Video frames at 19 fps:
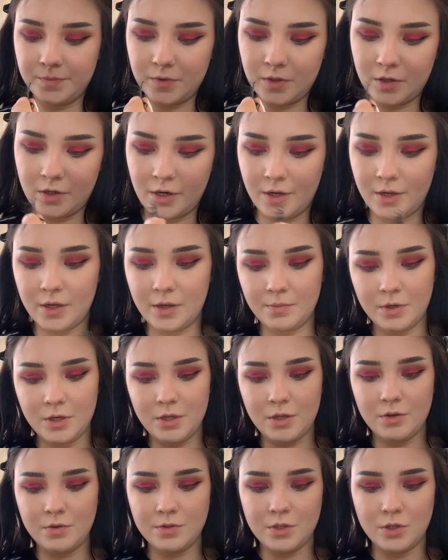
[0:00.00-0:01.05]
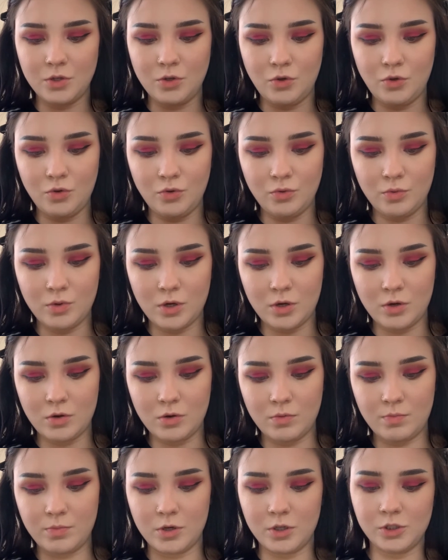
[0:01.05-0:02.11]
Alright, I'm gonna use the Duo
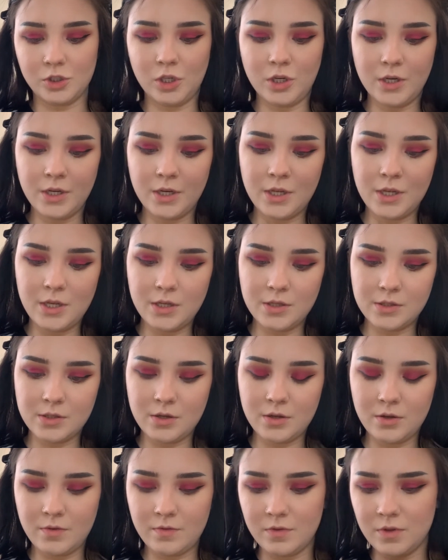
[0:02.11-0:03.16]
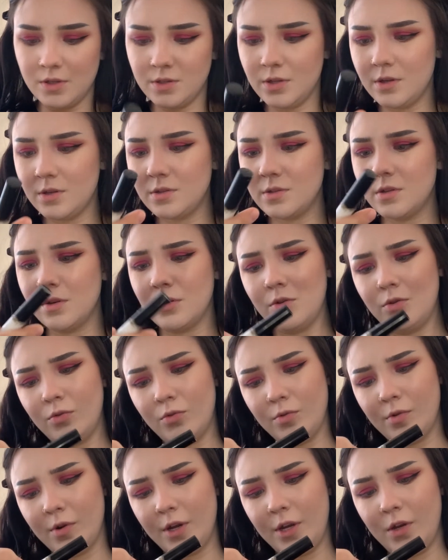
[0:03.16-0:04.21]
brush on adhesive. This is the
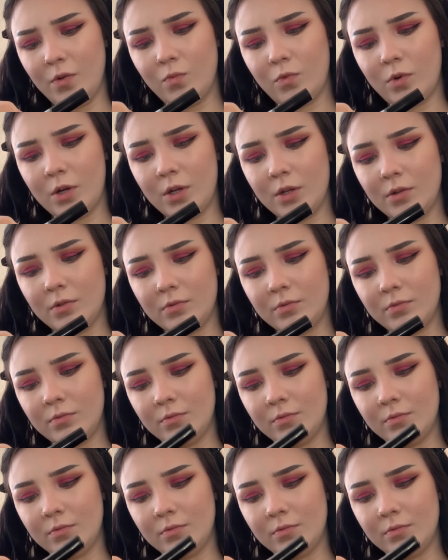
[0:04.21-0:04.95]
green one.